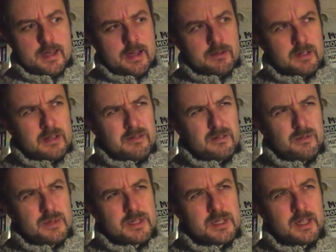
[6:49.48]
I, I
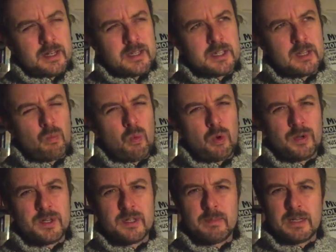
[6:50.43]
almost kind of say
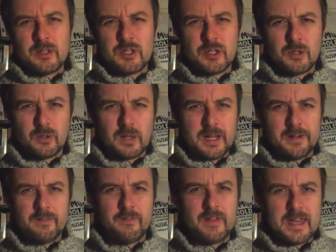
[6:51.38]
one-dimensional kind
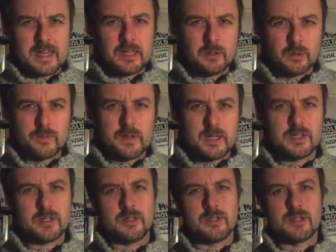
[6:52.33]
of vehicle for
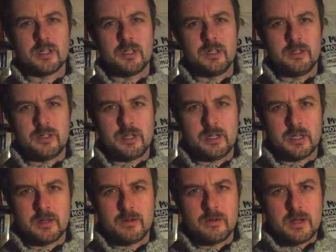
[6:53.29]
his concerns, you
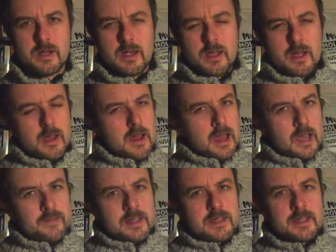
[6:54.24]
know.
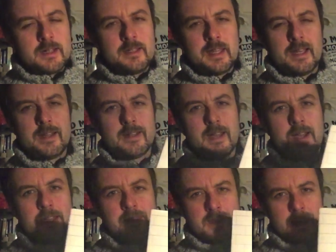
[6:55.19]
Having said that,
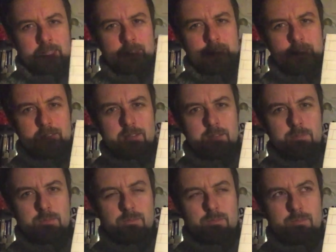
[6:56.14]
I think
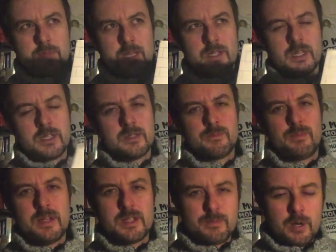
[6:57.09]
it, it,
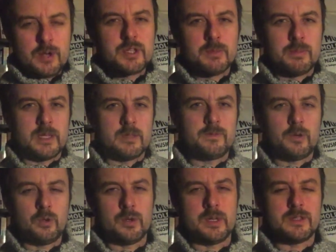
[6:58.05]
it's possibly the
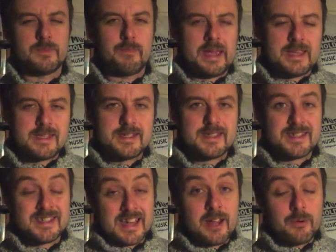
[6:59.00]
Floyd's
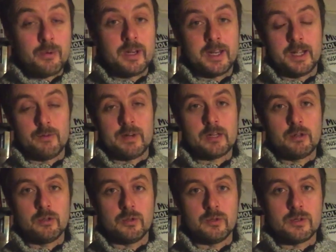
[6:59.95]
best-sounding
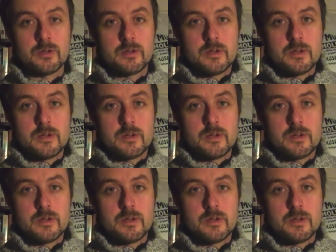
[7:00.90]
record.